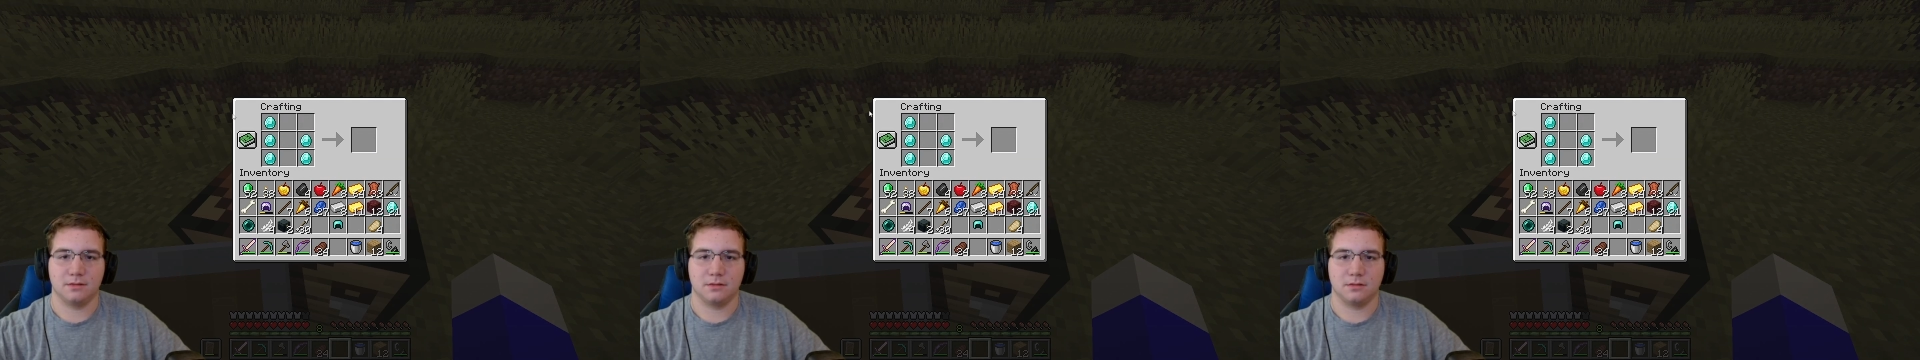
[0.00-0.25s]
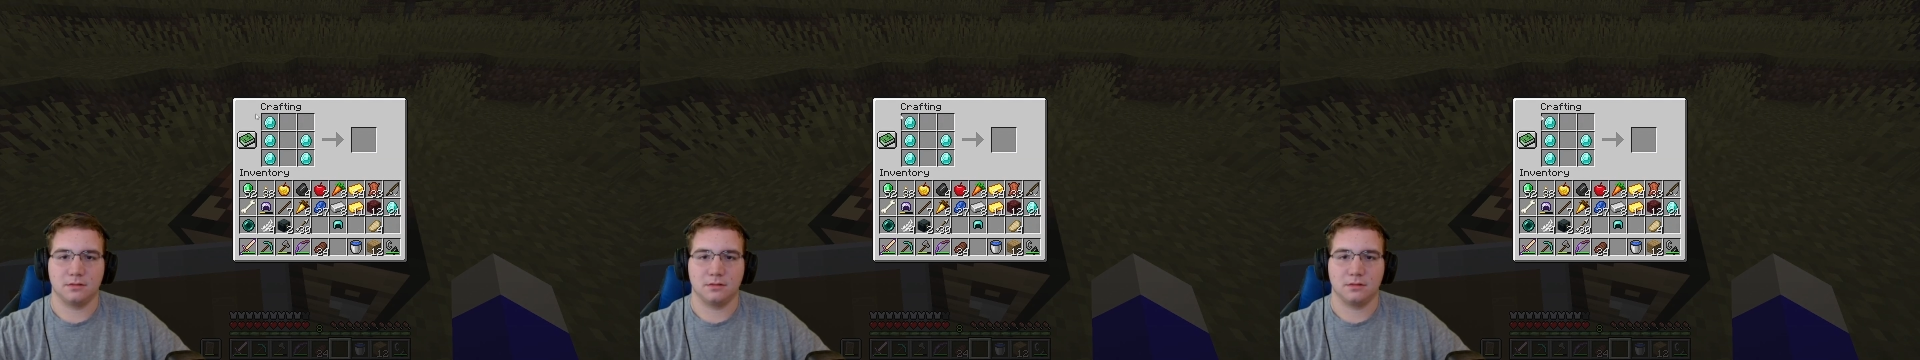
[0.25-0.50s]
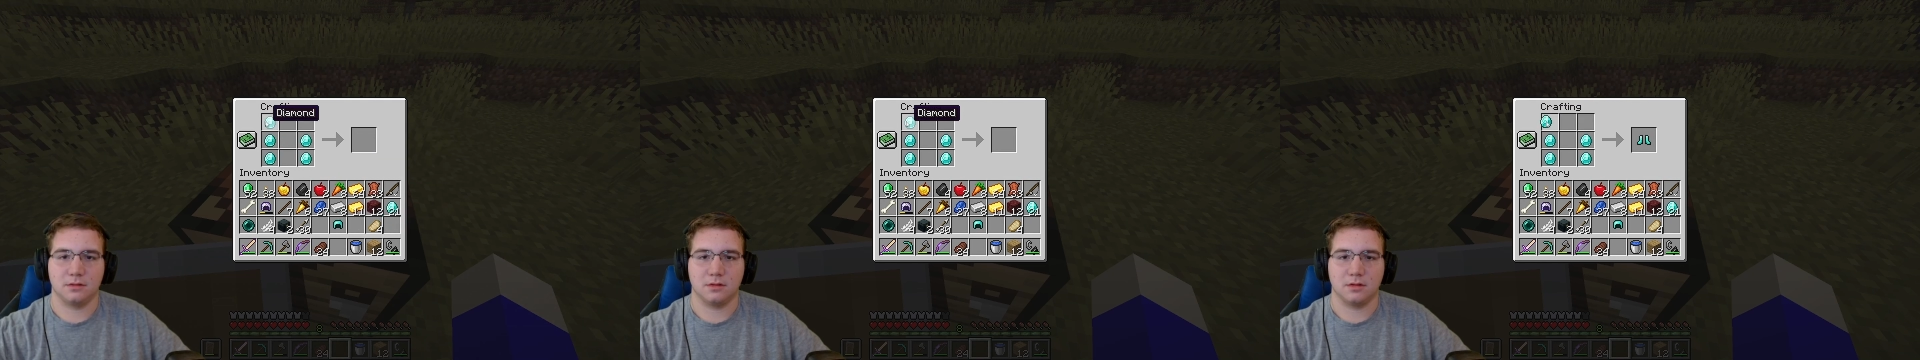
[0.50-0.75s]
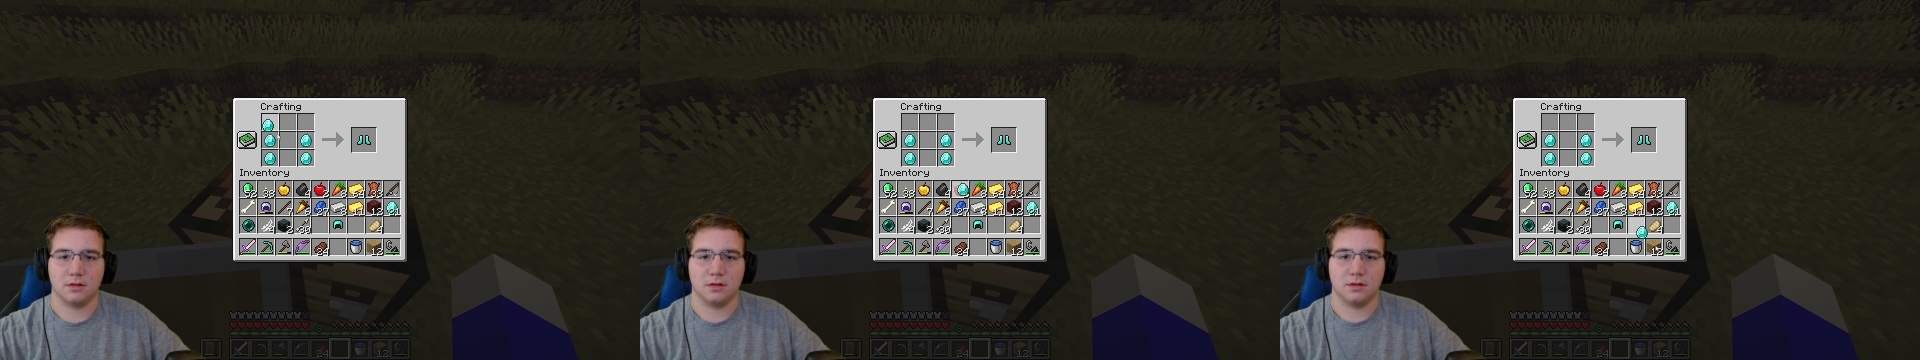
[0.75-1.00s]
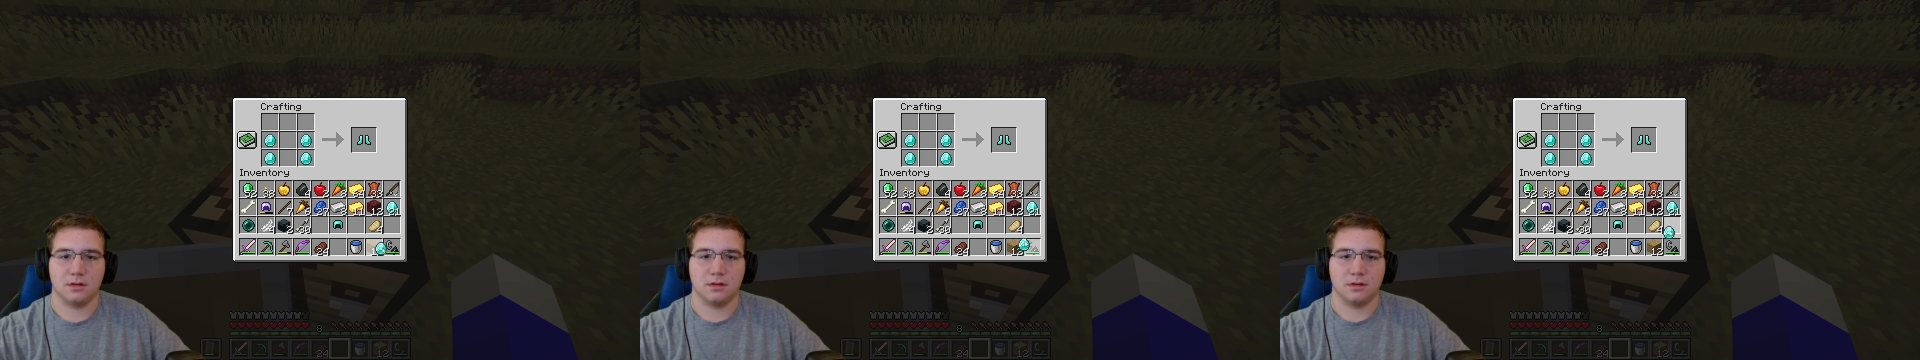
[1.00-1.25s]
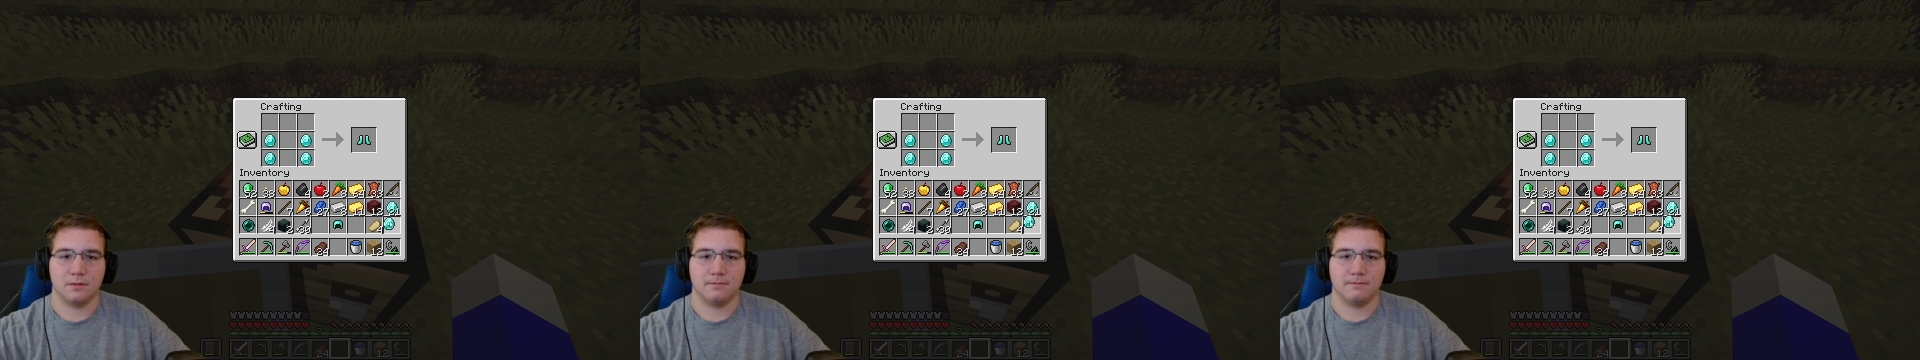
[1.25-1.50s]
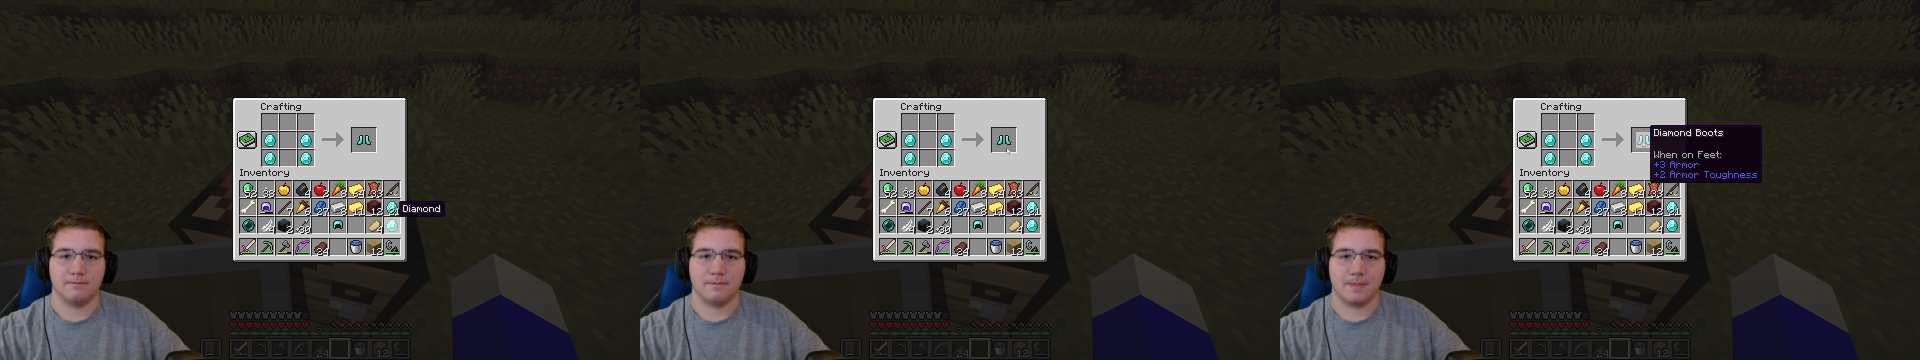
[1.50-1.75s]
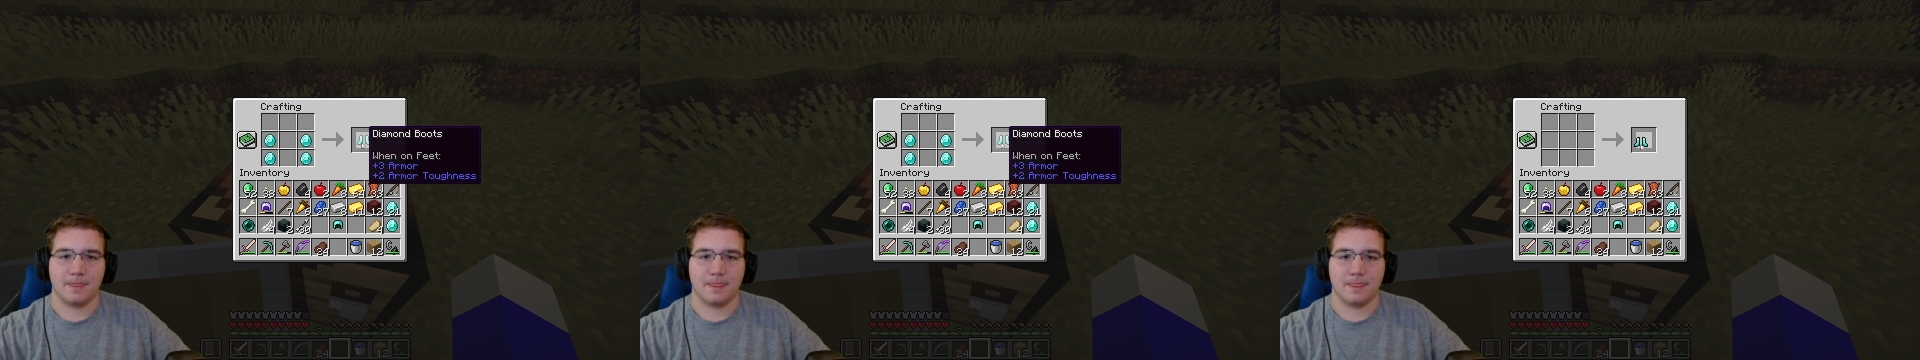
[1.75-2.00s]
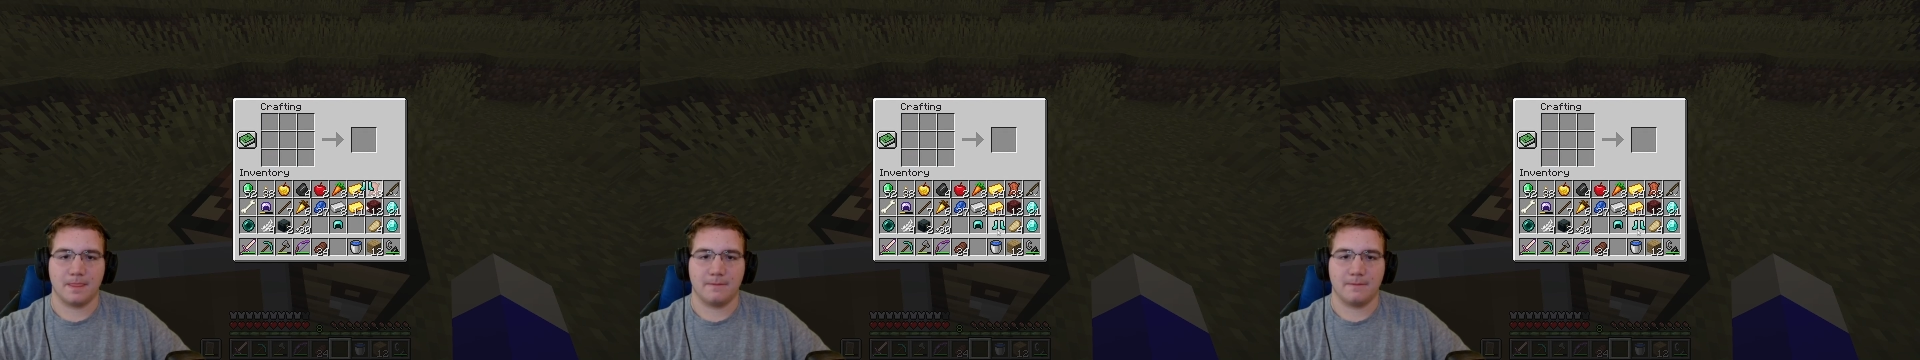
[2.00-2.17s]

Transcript: No one is speaking in this clip.